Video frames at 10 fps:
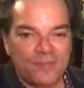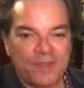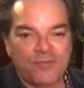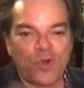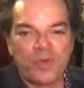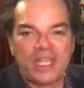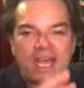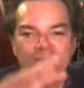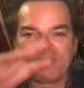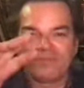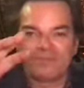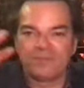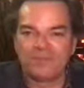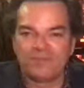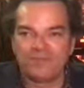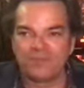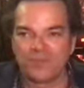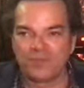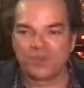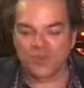before we got
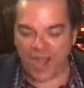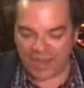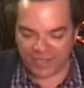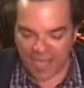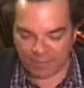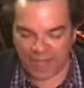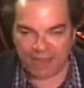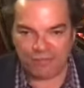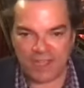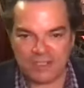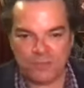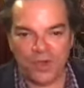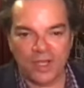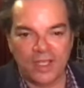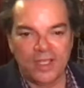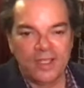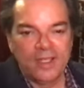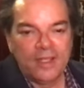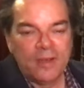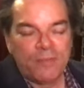drowned out by Facebook.
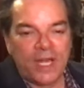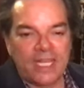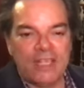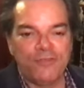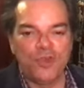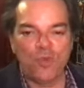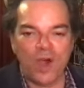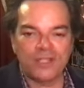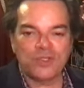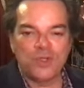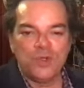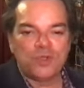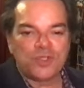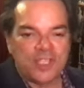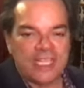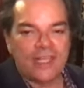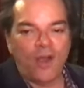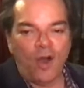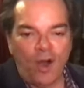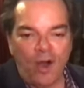But if you want to see
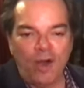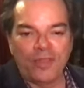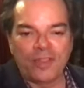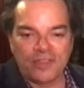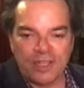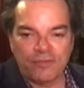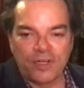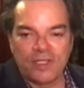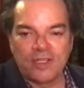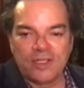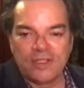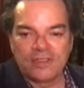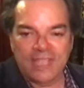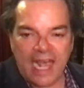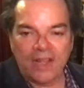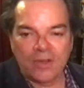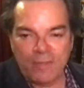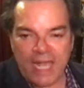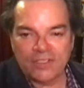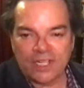all the different Dollar
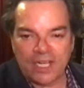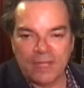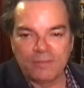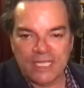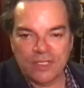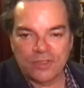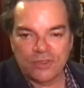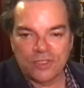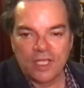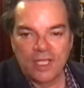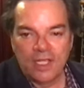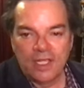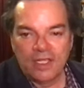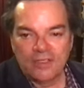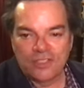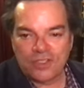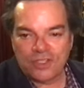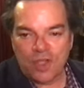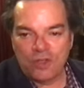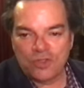Magic Club deals,
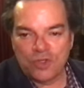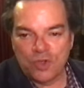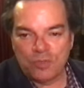just go to